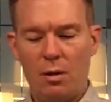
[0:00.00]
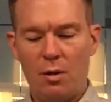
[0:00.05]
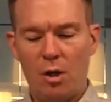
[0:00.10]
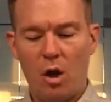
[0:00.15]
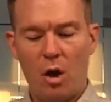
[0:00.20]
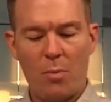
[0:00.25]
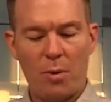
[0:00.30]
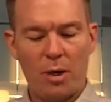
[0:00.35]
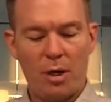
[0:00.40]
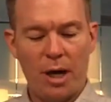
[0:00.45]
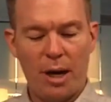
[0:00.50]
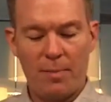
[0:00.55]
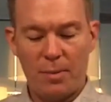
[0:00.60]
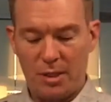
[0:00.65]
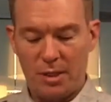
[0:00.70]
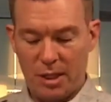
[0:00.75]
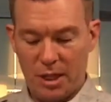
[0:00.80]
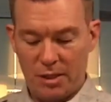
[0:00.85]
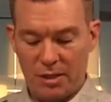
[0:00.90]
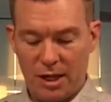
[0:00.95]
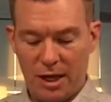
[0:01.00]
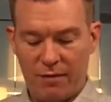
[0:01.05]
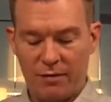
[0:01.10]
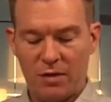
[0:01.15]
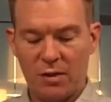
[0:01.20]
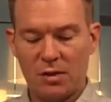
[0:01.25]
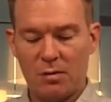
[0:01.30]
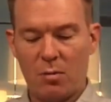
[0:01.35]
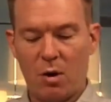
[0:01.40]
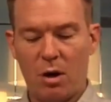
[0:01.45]
You open it up, it does have
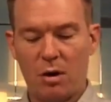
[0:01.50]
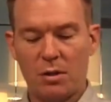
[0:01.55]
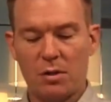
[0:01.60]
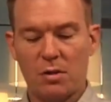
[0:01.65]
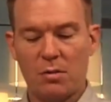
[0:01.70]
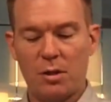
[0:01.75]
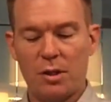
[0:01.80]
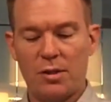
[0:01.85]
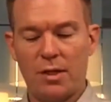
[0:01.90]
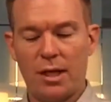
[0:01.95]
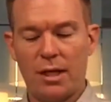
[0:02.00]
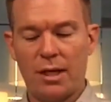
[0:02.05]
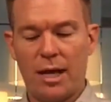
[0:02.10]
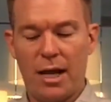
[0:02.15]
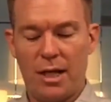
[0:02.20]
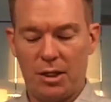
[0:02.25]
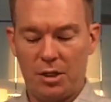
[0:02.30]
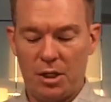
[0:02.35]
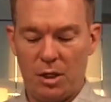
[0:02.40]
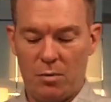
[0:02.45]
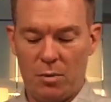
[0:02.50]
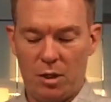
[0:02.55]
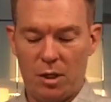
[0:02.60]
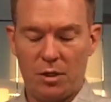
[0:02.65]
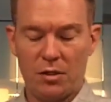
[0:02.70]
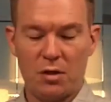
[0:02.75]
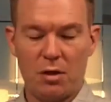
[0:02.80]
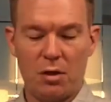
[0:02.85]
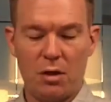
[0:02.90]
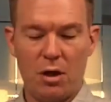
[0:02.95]
the smart screen technology. We're
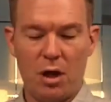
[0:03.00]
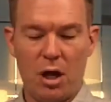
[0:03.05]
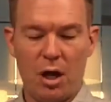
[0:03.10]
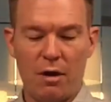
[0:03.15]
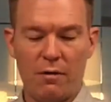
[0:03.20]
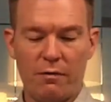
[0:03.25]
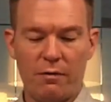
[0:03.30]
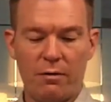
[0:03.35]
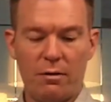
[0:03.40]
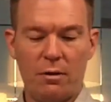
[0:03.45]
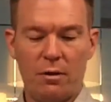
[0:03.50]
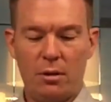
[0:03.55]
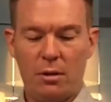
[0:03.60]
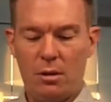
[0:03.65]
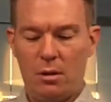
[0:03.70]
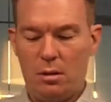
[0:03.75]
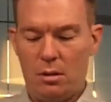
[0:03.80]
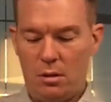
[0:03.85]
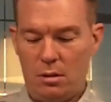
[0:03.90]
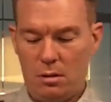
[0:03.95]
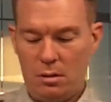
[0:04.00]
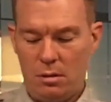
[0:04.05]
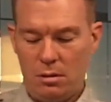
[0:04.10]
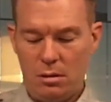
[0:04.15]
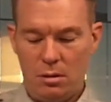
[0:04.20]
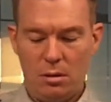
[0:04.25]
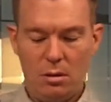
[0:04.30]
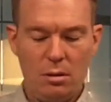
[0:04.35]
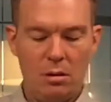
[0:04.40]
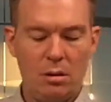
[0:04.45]
going to turn it off.
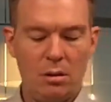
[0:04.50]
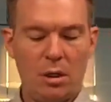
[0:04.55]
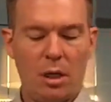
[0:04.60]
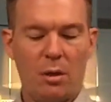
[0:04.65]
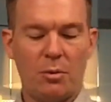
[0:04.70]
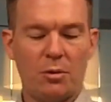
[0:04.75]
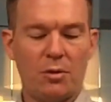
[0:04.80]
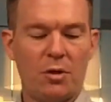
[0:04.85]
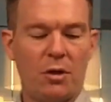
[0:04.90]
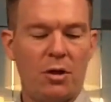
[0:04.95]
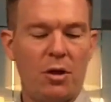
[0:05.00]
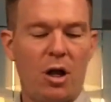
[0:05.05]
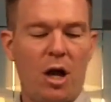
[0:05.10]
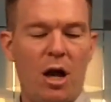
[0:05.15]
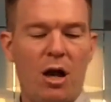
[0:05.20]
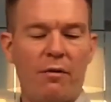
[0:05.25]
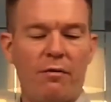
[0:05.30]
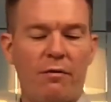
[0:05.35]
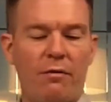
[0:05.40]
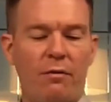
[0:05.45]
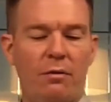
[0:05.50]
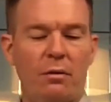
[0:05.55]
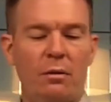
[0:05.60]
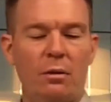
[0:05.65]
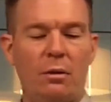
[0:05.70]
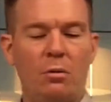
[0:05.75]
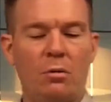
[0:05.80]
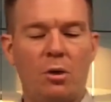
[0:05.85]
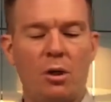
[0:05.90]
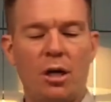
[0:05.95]
Okay, we'll turn it off.
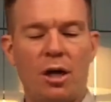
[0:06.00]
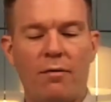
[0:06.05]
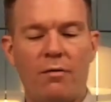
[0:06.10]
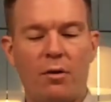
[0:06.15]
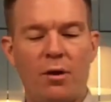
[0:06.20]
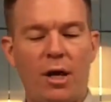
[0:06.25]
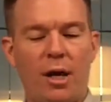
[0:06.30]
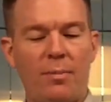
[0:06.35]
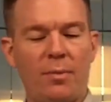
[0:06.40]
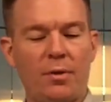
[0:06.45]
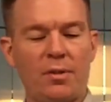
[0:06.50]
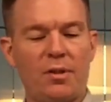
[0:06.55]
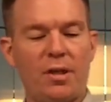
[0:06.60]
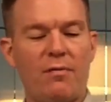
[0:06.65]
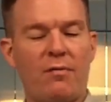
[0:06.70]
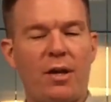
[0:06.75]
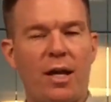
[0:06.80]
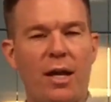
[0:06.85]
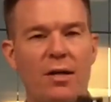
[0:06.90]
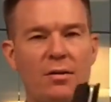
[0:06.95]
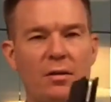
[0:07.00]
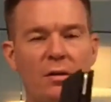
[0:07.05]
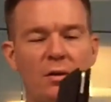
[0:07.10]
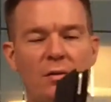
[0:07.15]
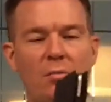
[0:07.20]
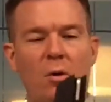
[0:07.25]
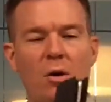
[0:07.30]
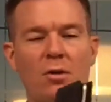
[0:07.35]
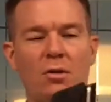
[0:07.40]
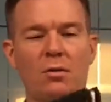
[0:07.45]
We'll cover it up. Let's see if it has the
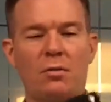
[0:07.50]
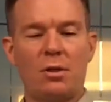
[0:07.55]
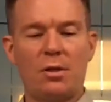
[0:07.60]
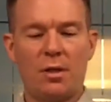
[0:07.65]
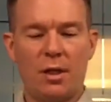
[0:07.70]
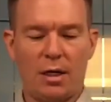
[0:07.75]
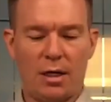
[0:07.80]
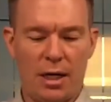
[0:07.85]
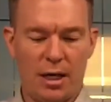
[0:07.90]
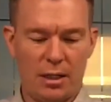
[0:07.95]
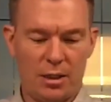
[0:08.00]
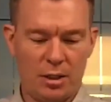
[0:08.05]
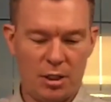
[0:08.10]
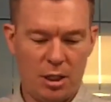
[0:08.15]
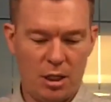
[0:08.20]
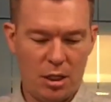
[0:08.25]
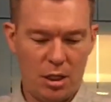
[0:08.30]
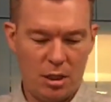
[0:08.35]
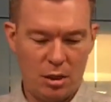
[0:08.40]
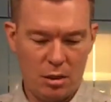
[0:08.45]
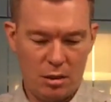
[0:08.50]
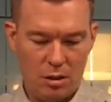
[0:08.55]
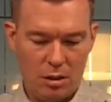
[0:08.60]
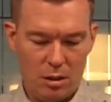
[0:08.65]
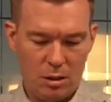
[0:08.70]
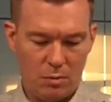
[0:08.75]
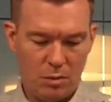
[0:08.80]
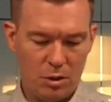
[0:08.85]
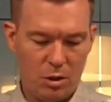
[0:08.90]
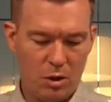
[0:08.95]
smart screen technology in it.
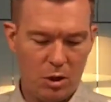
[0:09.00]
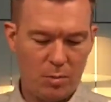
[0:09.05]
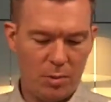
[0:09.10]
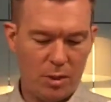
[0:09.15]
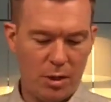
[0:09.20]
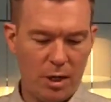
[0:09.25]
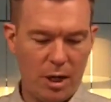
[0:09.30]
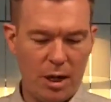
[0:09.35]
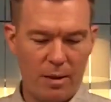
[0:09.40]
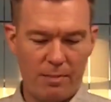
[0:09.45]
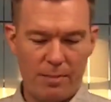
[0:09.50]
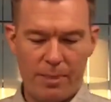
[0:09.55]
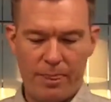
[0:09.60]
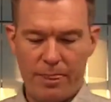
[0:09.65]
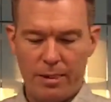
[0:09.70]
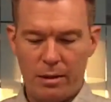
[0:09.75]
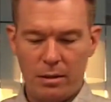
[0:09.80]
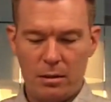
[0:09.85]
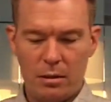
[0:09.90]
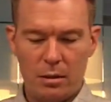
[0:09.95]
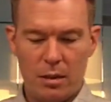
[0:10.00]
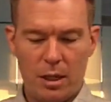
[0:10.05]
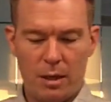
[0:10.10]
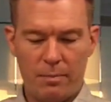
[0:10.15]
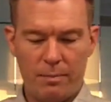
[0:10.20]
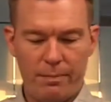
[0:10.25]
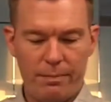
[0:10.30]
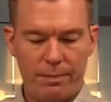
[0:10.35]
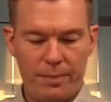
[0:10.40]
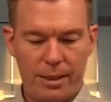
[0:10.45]
When you open it up,
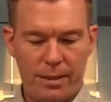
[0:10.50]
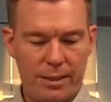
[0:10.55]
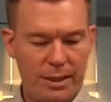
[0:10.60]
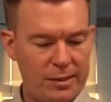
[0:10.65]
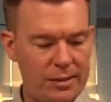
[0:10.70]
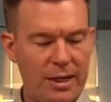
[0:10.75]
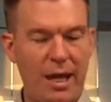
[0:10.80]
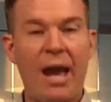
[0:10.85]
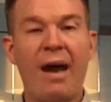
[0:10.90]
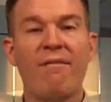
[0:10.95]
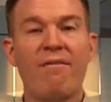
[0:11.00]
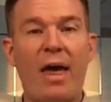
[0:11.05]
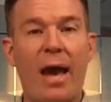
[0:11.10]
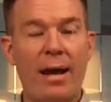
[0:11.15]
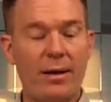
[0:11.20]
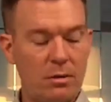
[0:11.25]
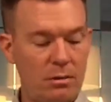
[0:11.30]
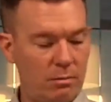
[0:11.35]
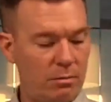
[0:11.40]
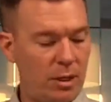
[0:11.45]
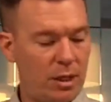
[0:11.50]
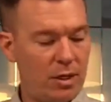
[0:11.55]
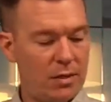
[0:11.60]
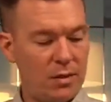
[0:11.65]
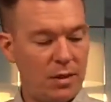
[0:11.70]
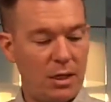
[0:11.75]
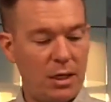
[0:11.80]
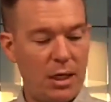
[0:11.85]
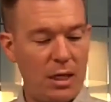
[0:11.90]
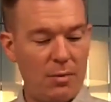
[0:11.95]
yep, it doesn't have that.
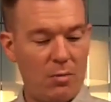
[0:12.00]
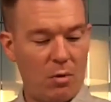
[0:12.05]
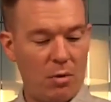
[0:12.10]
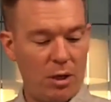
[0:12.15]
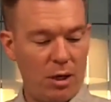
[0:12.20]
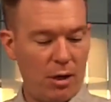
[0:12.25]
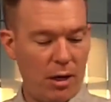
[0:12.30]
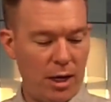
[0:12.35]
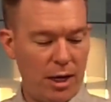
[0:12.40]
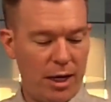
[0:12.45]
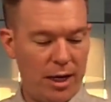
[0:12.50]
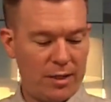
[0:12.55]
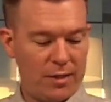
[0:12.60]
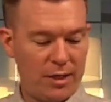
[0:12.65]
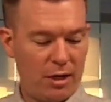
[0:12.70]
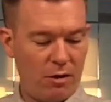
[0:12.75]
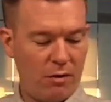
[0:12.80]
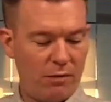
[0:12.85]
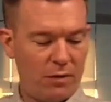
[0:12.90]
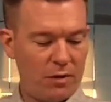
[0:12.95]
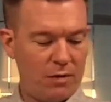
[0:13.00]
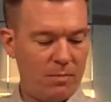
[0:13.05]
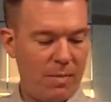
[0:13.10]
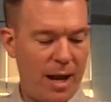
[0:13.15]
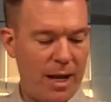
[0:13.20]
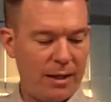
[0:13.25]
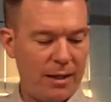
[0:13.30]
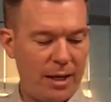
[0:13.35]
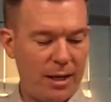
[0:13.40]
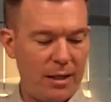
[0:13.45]
Because of the keyboard here, I guess, I don't know if this
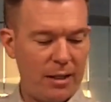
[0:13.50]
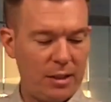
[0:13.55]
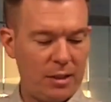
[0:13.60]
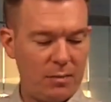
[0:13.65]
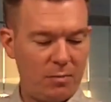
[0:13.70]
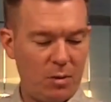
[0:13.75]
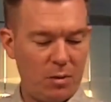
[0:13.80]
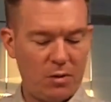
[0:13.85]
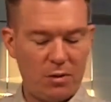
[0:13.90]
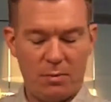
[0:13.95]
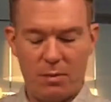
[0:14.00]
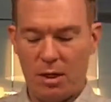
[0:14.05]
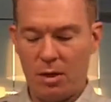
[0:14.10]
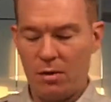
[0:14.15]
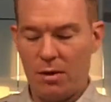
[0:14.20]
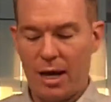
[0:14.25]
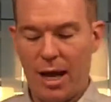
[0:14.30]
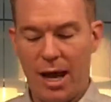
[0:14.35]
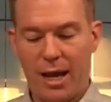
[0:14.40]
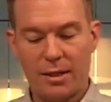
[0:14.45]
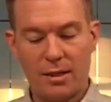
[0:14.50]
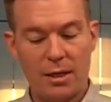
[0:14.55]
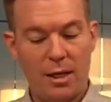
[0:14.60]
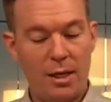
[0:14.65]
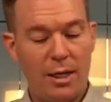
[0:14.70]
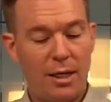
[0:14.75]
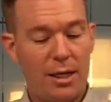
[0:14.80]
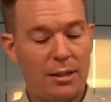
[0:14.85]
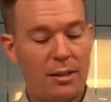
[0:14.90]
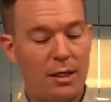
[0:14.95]
magnetic is supposed to be or not.
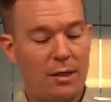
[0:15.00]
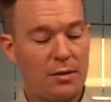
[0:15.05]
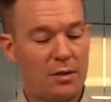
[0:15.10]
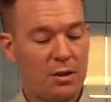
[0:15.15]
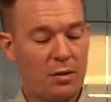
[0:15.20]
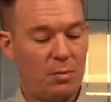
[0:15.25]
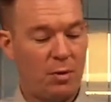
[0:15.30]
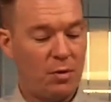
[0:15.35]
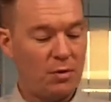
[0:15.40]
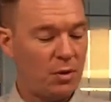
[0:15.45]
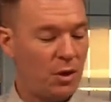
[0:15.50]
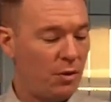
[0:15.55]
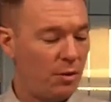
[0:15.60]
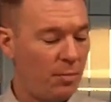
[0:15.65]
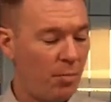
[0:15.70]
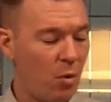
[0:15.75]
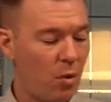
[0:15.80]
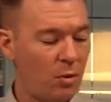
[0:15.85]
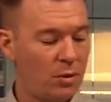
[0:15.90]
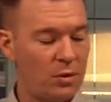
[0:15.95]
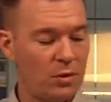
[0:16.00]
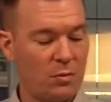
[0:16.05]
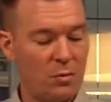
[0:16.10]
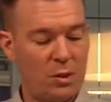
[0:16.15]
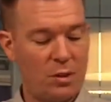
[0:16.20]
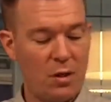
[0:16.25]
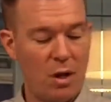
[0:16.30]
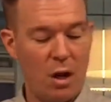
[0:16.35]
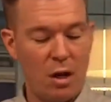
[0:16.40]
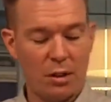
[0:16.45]
It does expose all the ports as
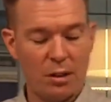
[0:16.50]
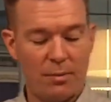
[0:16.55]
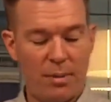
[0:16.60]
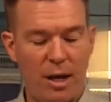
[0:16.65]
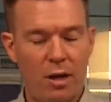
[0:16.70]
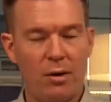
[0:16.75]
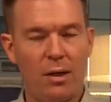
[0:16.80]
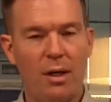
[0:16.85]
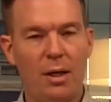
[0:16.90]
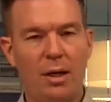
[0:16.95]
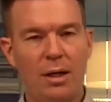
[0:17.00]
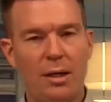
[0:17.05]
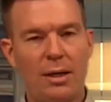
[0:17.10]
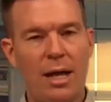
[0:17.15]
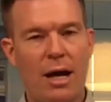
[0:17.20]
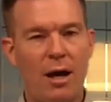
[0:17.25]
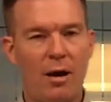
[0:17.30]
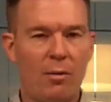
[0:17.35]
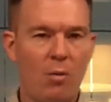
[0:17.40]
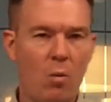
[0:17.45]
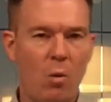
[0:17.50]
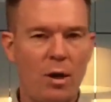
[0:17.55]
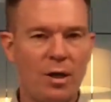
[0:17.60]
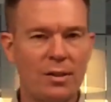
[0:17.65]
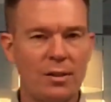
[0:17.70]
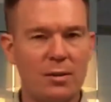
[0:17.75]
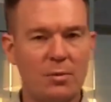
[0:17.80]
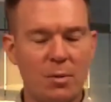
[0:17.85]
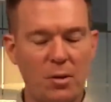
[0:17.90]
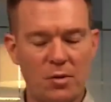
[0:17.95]
we talked about. Now, what
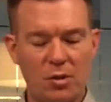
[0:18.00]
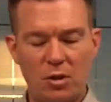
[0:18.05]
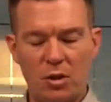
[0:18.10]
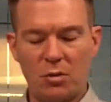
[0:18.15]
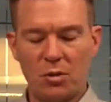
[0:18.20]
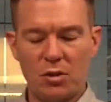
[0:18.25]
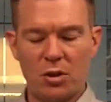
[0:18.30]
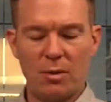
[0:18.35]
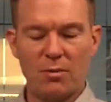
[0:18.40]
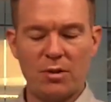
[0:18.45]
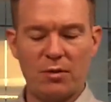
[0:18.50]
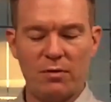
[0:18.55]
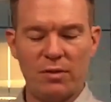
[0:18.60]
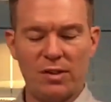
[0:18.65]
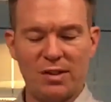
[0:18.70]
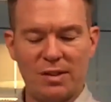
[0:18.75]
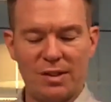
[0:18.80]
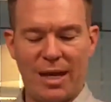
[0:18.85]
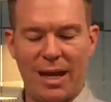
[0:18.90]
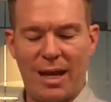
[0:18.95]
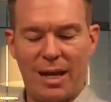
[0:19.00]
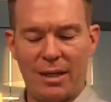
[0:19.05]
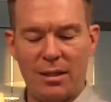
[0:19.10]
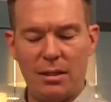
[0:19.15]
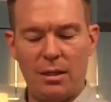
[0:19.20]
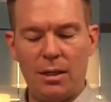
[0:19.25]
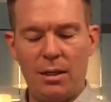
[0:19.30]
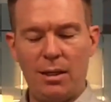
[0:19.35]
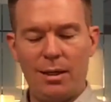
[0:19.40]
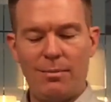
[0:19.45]
is it supposed to do in terms of a
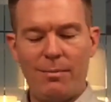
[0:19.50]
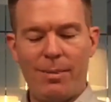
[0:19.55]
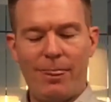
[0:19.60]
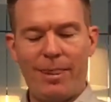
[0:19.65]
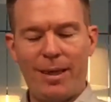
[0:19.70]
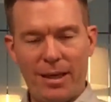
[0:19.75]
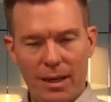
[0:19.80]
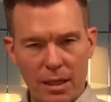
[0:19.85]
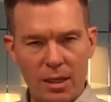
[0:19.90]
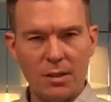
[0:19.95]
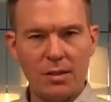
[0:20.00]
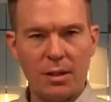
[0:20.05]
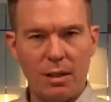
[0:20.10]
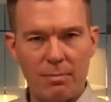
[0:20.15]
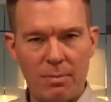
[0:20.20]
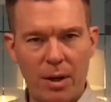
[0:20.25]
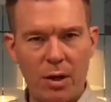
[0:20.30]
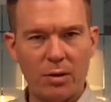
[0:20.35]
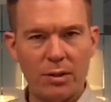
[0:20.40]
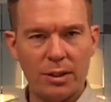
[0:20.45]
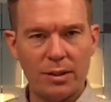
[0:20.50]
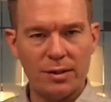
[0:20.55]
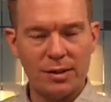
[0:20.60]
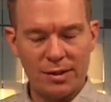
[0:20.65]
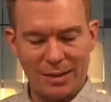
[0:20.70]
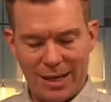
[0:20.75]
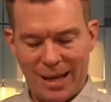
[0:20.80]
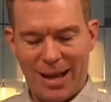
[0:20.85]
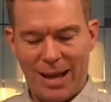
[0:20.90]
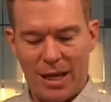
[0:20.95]
stand? It is a Belkin
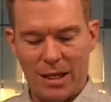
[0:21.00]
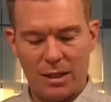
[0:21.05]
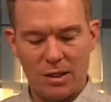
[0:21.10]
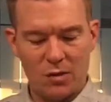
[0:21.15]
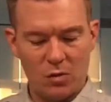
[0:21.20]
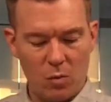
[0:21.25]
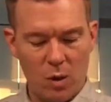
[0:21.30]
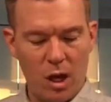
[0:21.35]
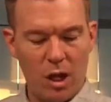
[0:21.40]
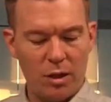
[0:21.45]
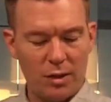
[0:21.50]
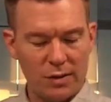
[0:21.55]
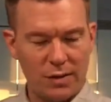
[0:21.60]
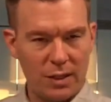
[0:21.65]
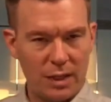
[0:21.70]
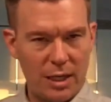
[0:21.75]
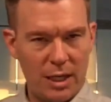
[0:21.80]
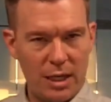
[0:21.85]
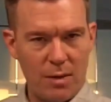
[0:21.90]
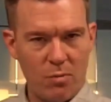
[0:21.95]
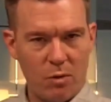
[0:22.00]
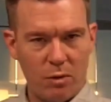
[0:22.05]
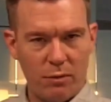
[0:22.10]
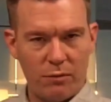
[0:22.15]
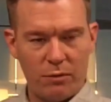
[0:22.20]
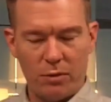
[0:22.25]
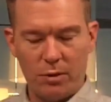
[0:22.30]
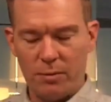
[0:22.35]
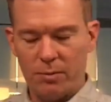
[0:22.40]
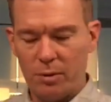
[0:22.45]
stand as well as the
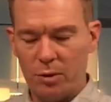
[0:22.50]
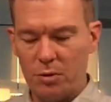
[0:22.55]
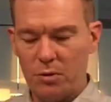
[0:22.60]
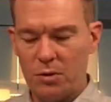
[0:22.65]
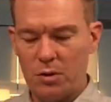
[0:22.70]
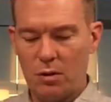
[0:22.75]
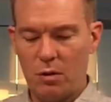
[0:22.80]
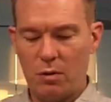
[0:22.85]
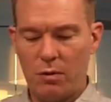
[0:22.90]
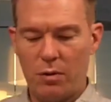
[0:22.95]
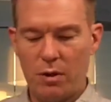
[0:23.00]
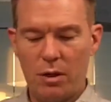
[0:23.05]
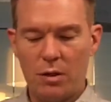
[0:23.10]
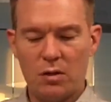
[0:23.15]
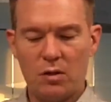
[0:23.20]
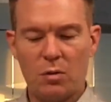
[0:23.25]
keyboard for the Bluetooth.